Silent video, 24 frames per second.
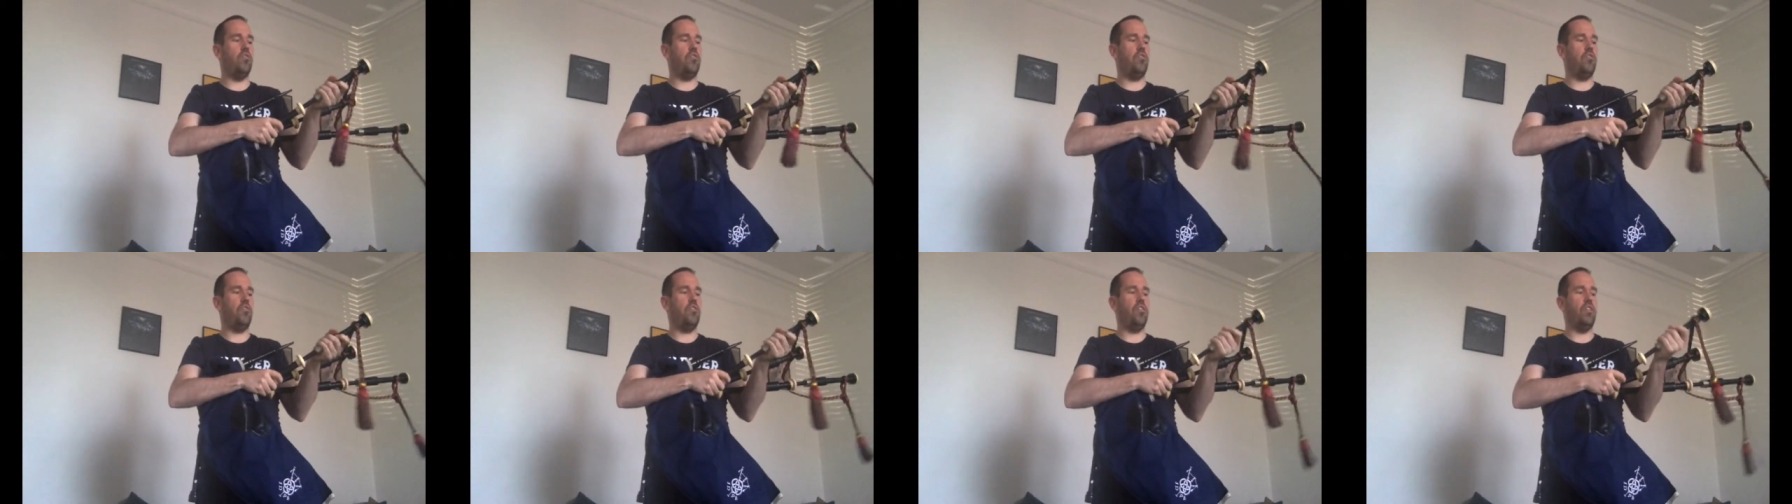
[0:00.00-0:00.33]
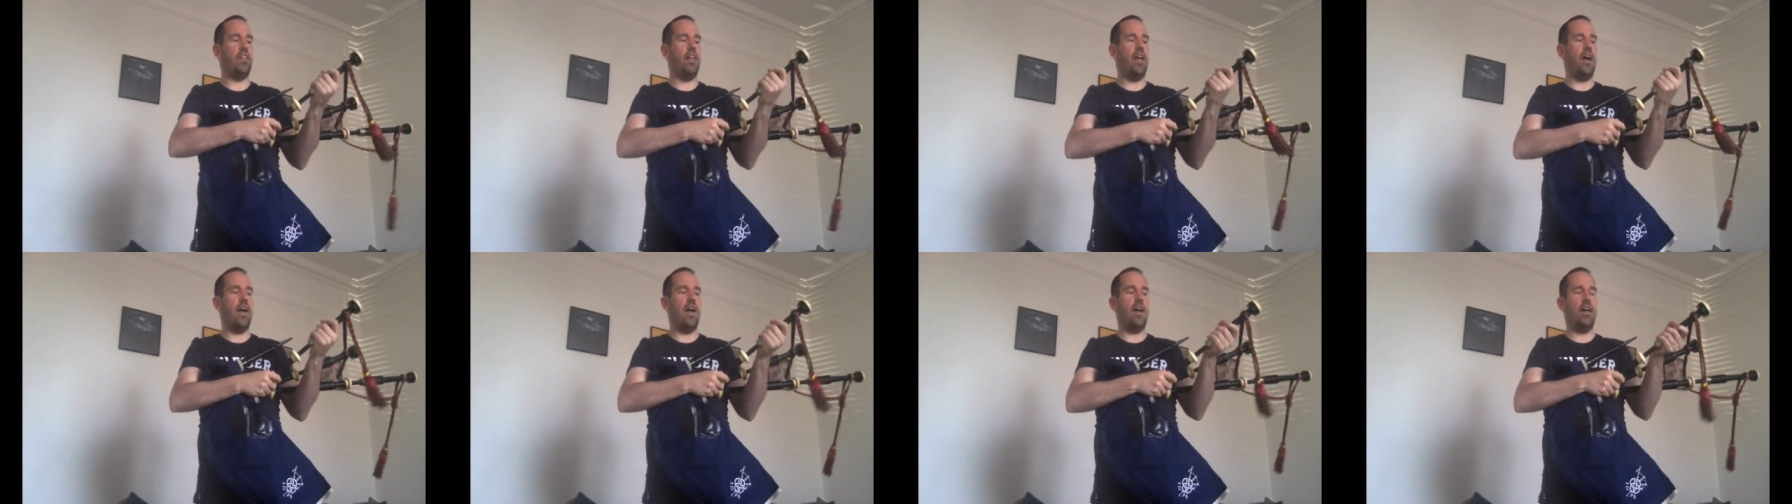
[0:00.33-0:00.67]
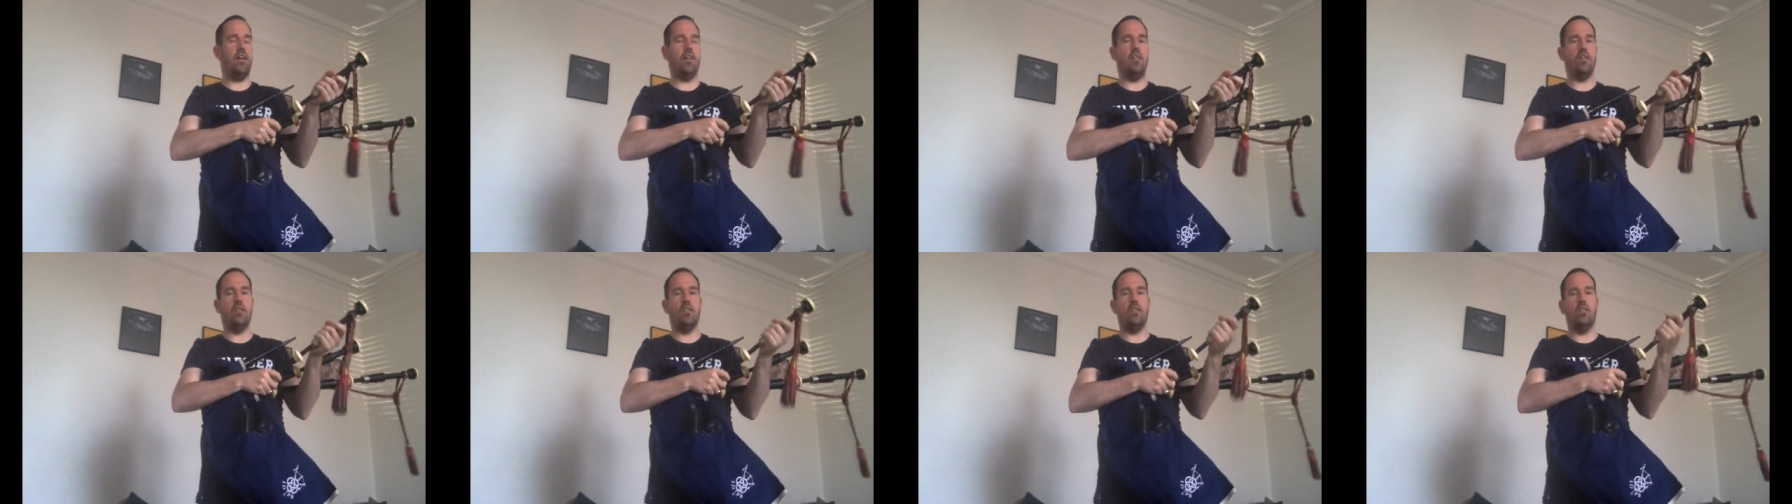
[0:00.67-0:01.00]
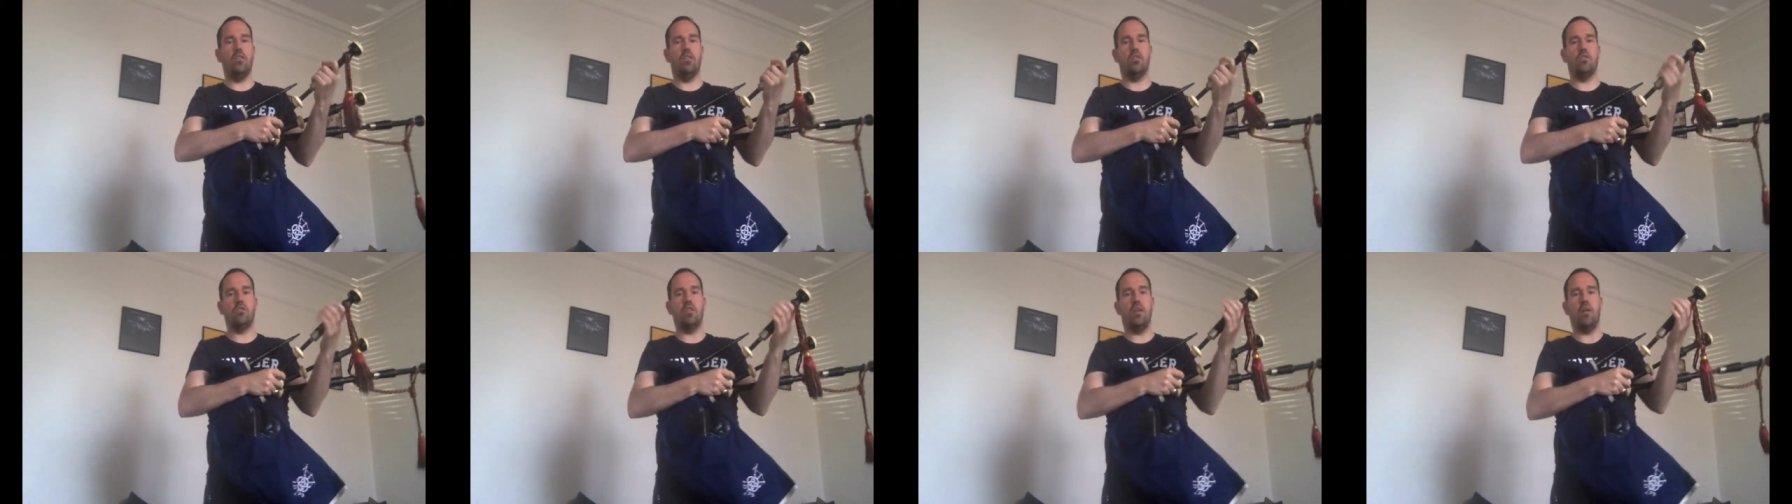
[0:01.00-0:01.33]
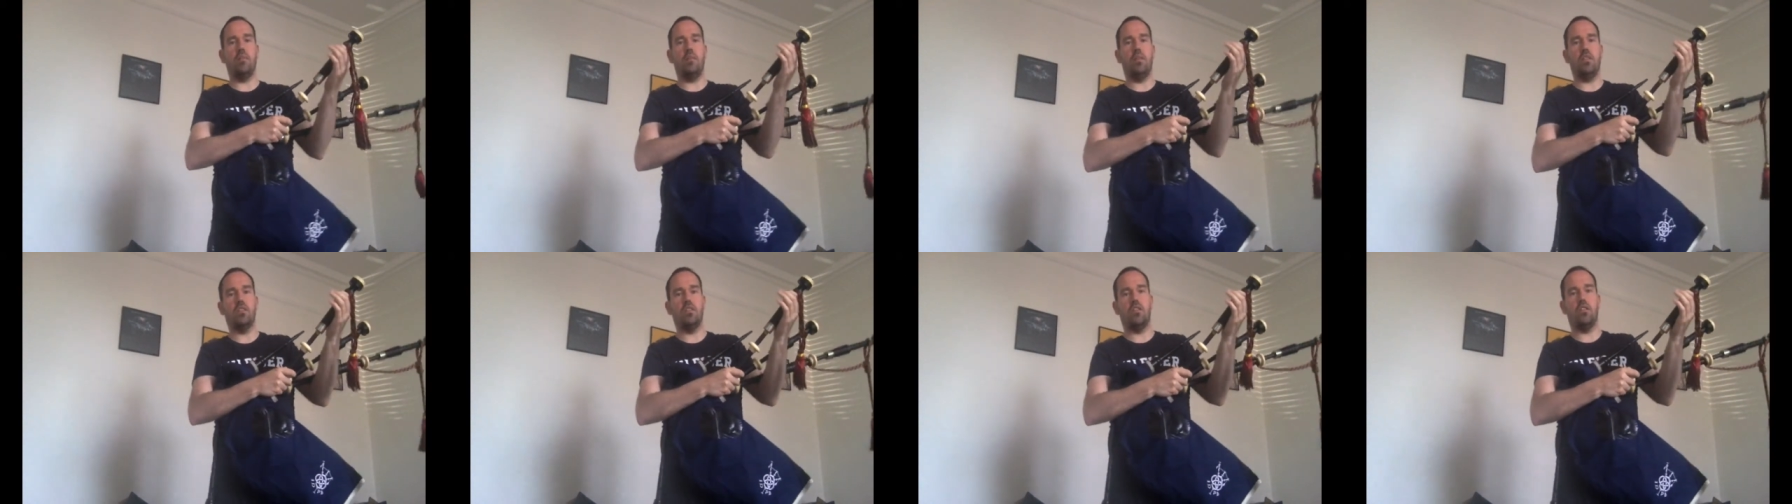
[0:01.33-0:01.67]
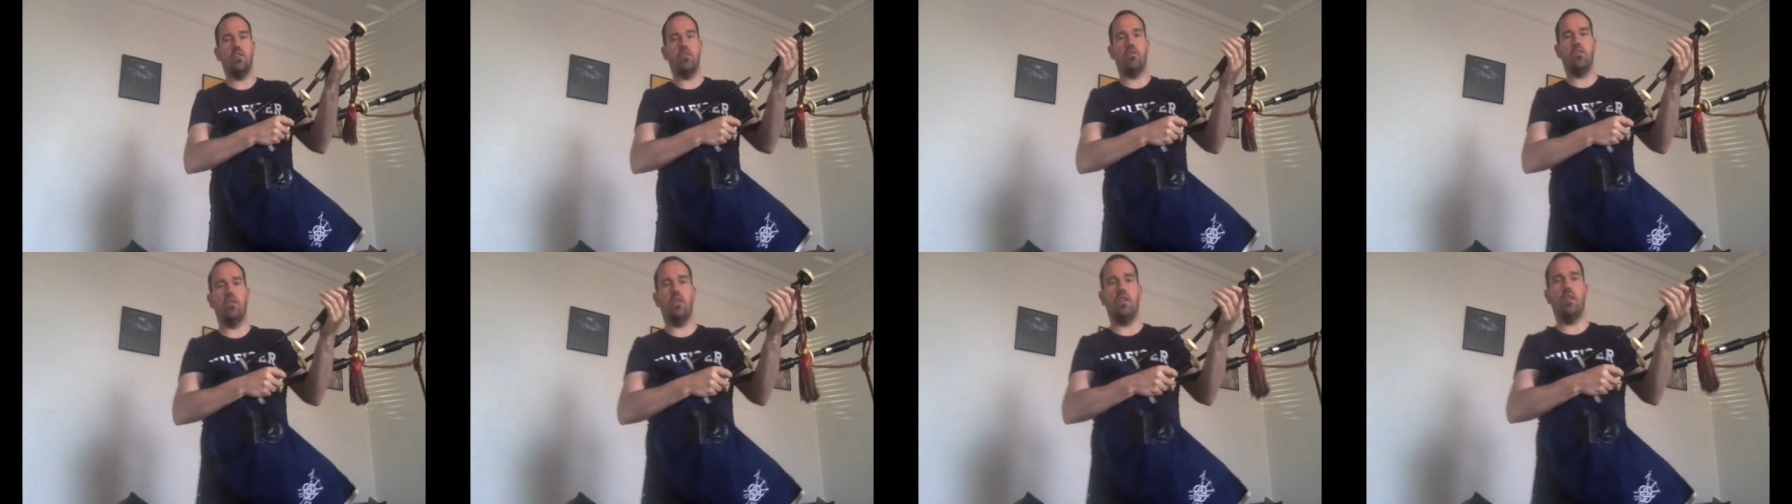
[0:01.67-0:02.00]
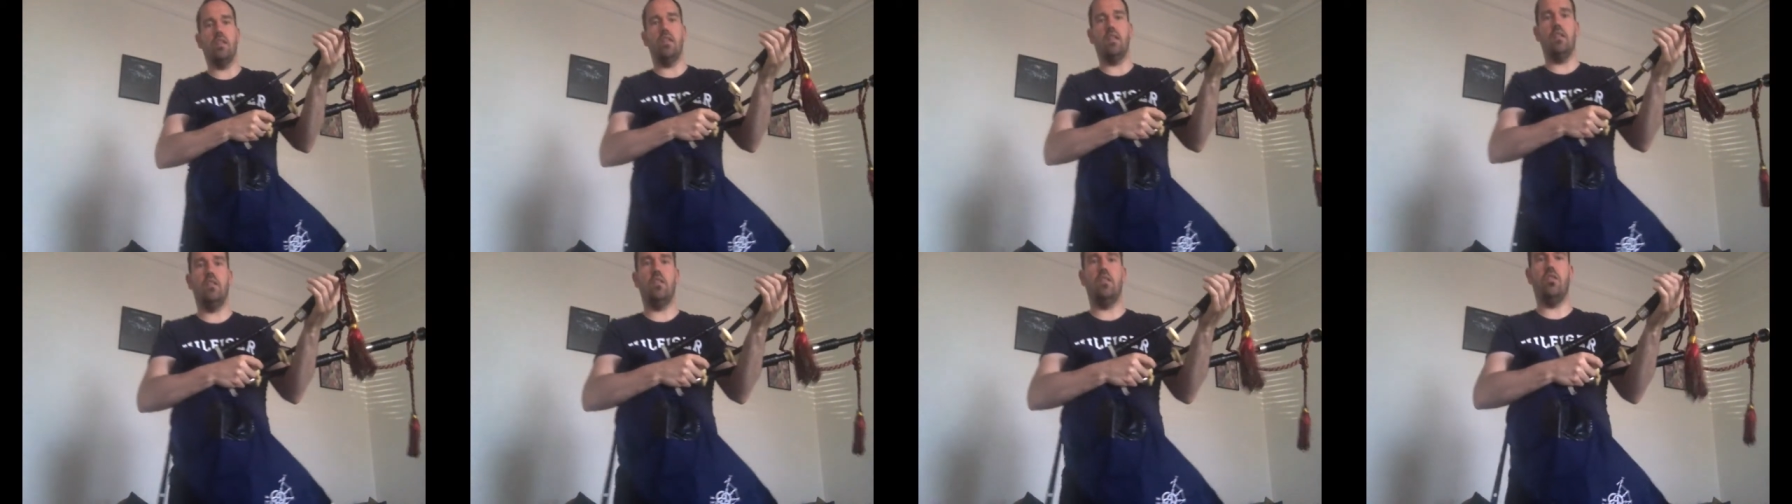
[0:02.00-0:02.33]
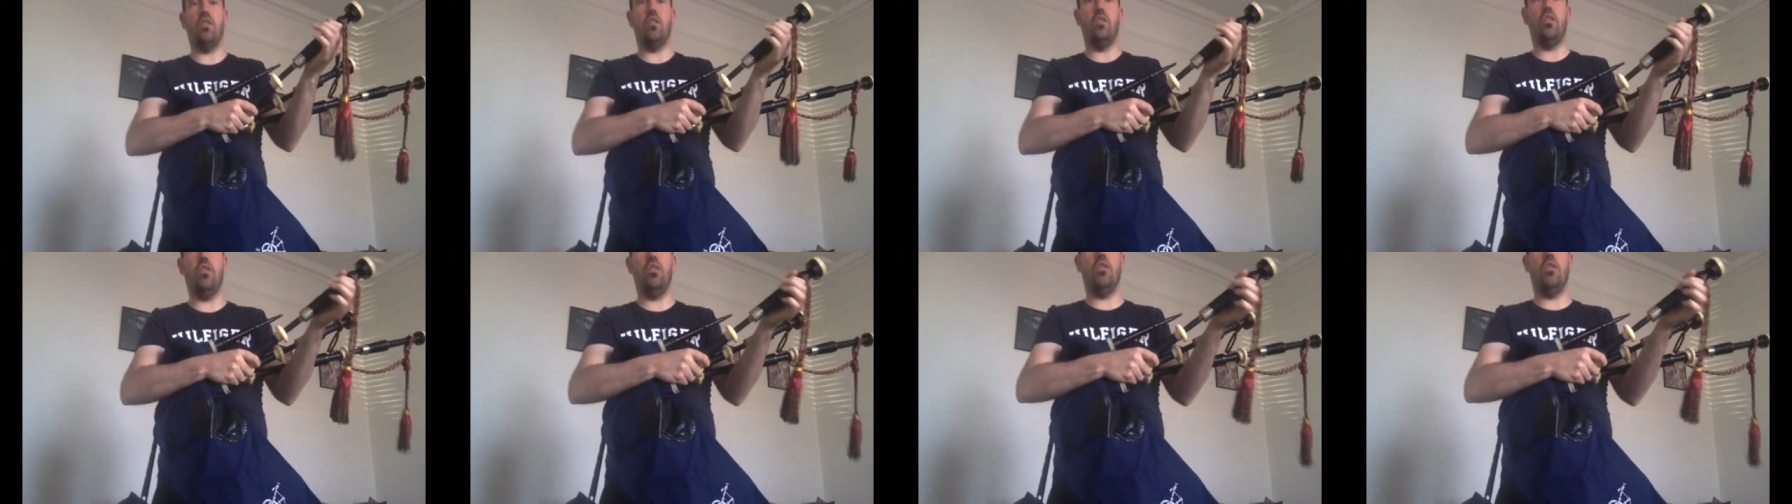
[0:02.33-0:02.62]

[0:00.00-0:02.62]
flat. So that means that you're going to need to